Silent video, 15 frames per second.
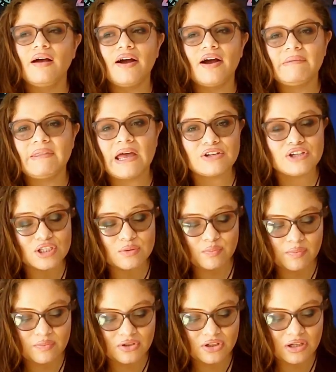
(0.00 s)
Now
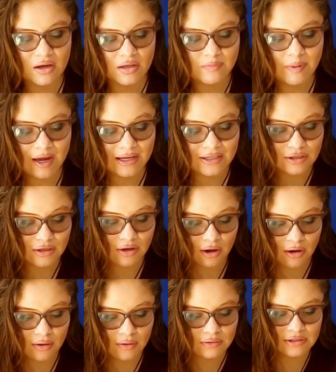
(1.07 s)
she comes back as a
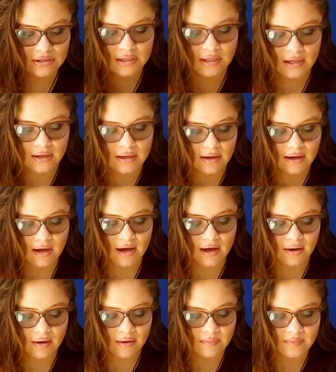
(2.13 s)
ghost.
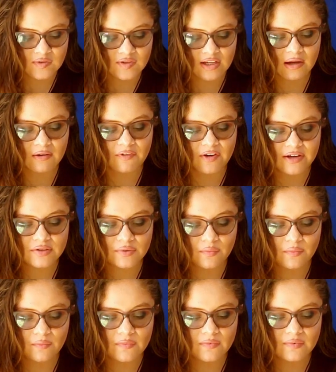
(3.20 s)
Sam finds a